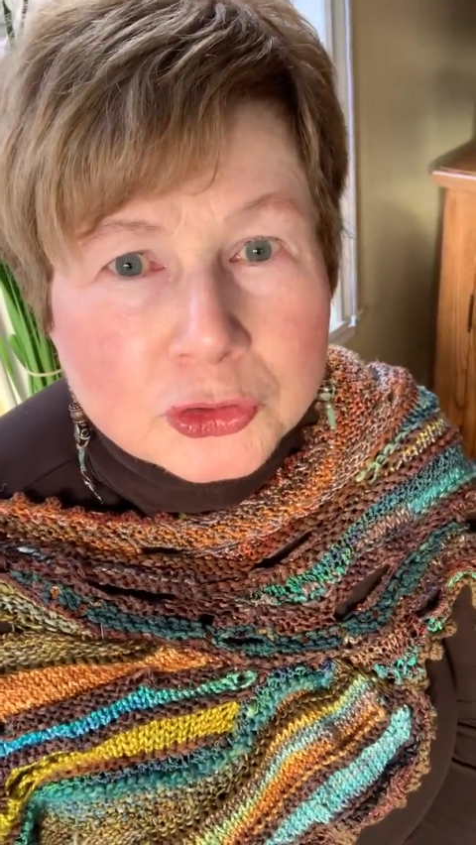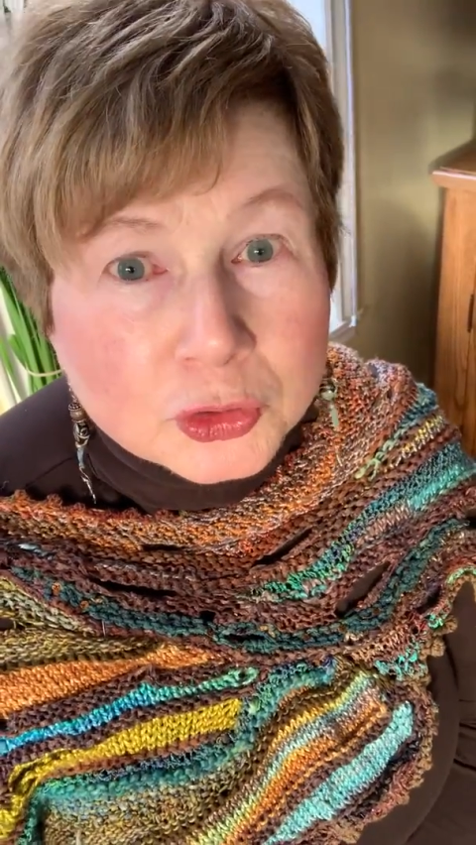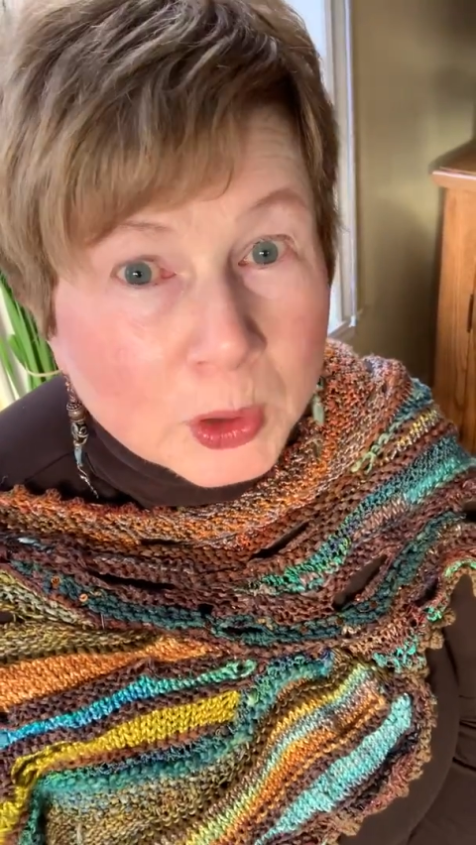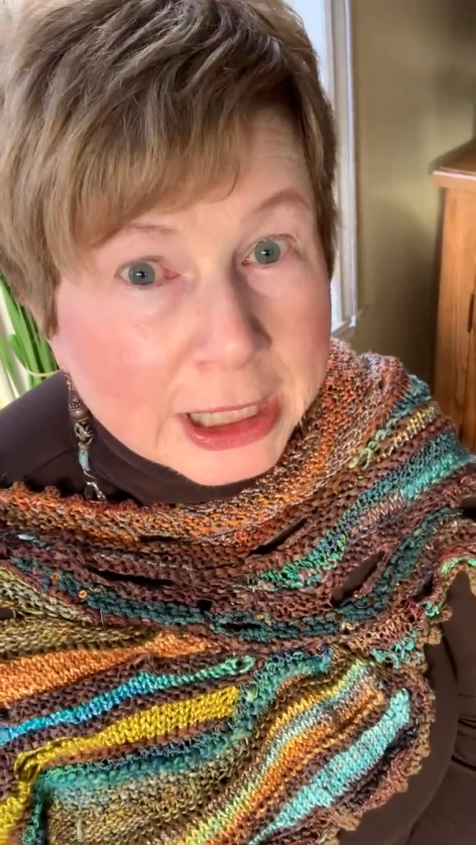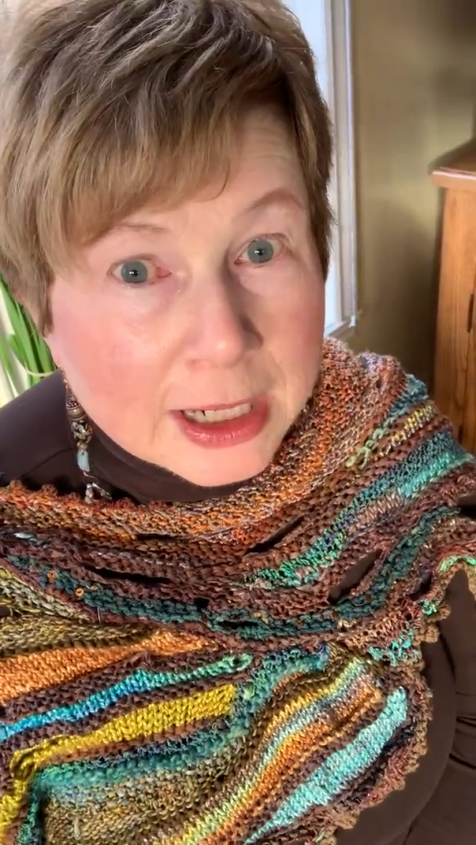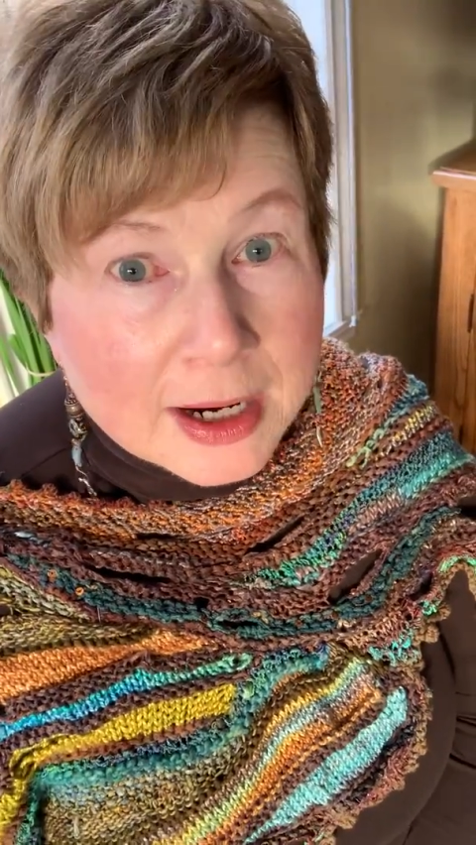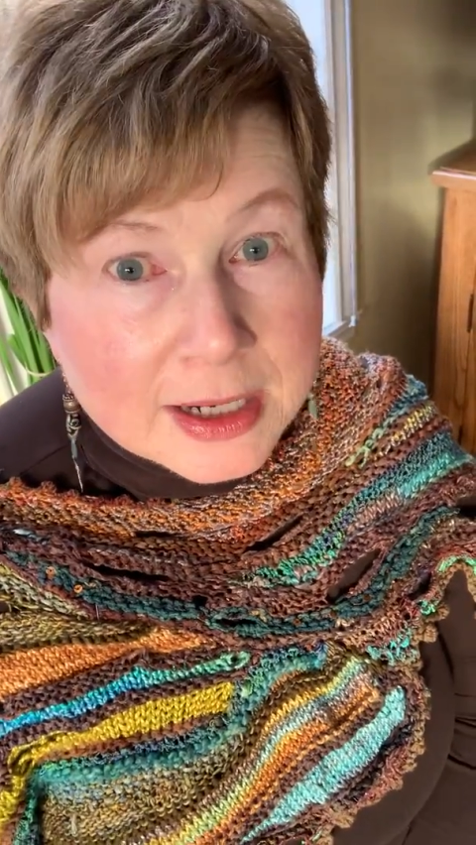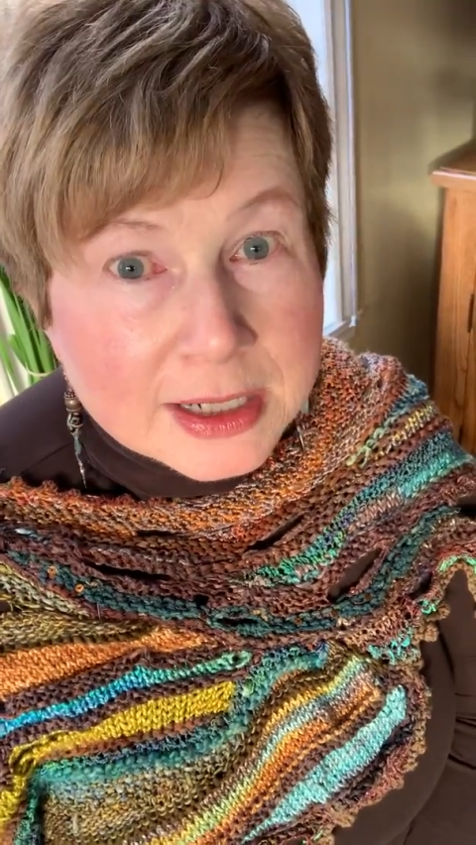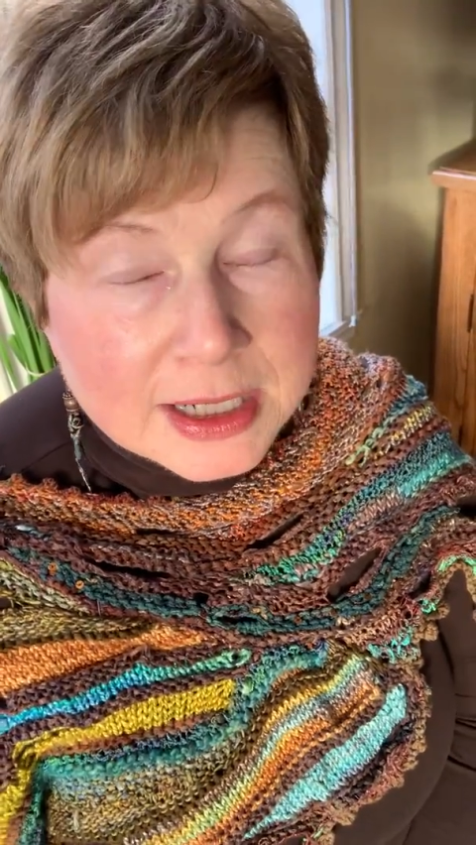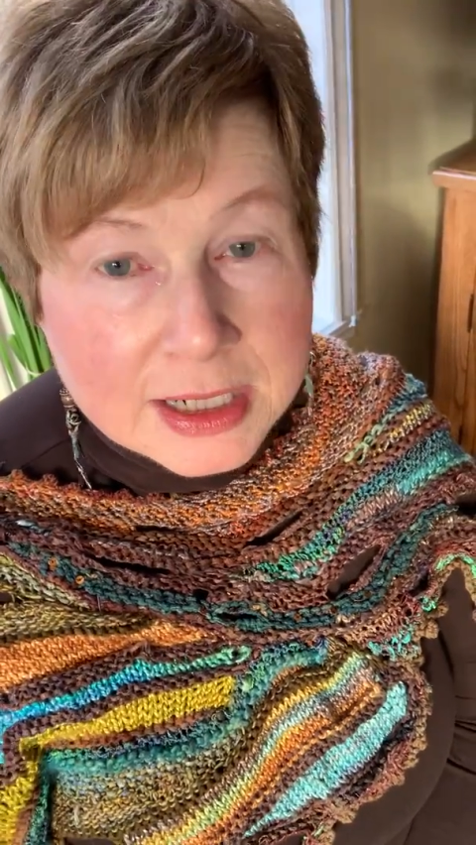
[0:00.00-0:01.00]

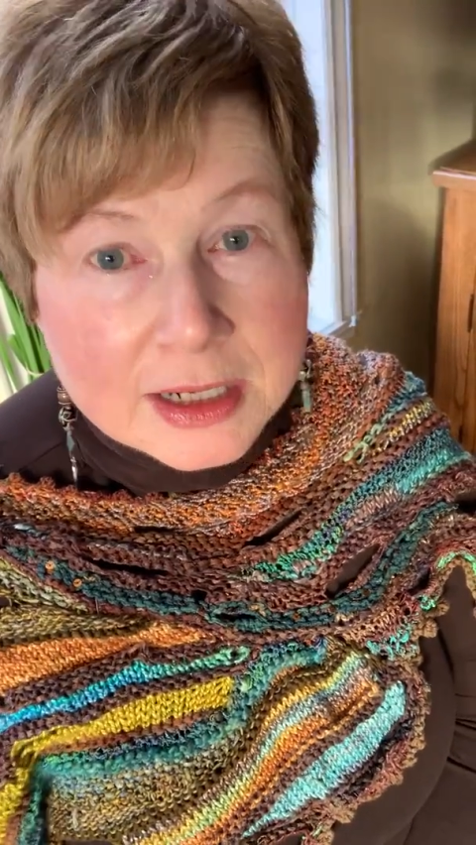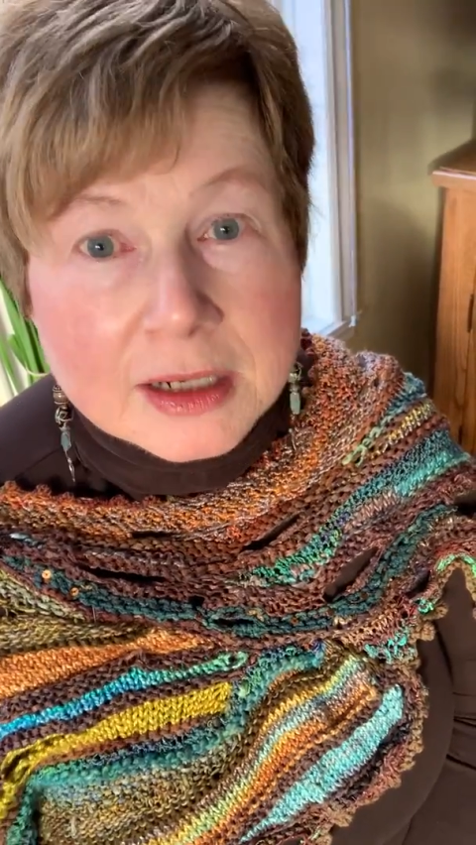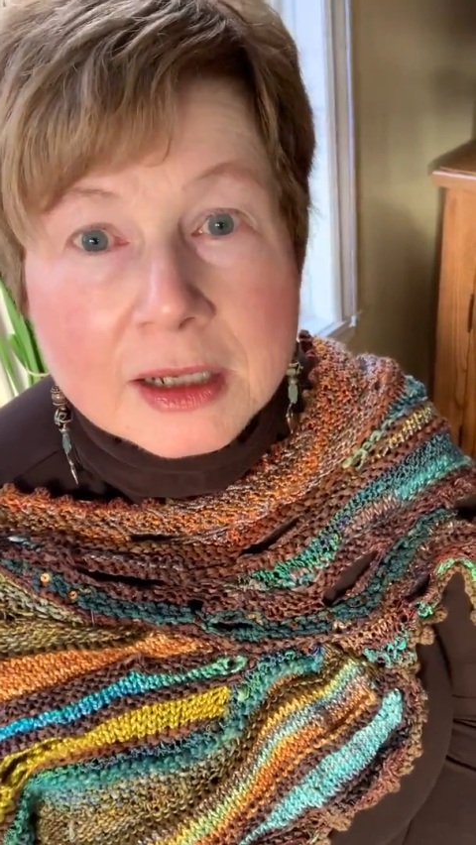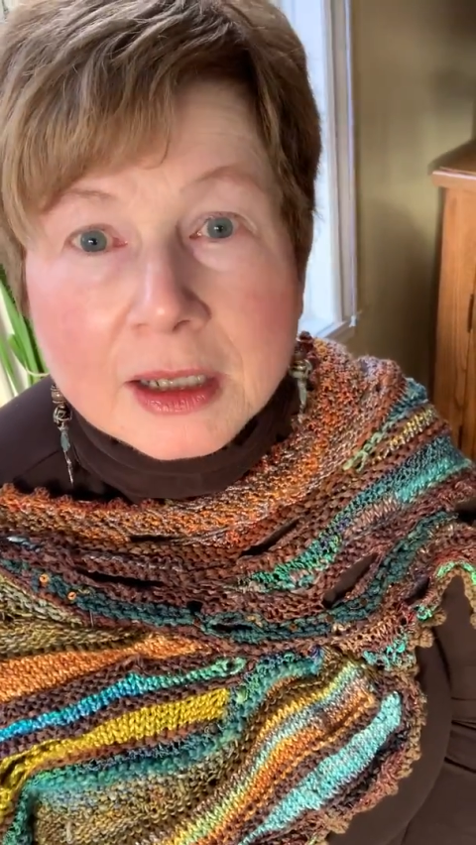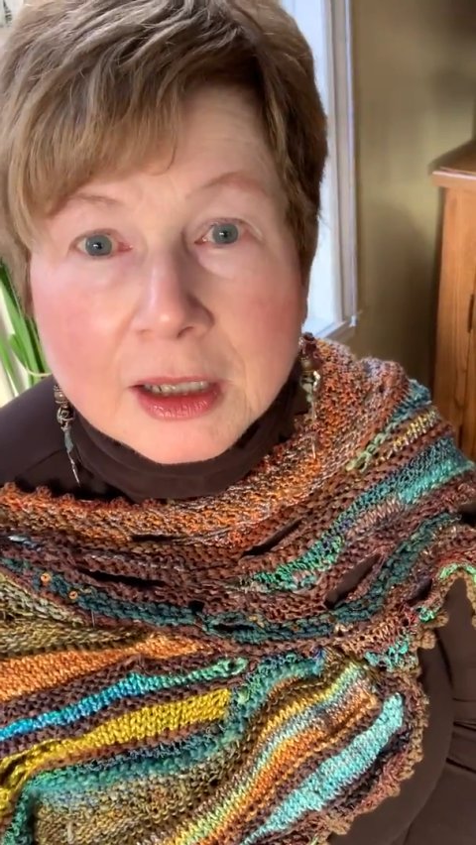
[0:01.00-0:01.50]
2019,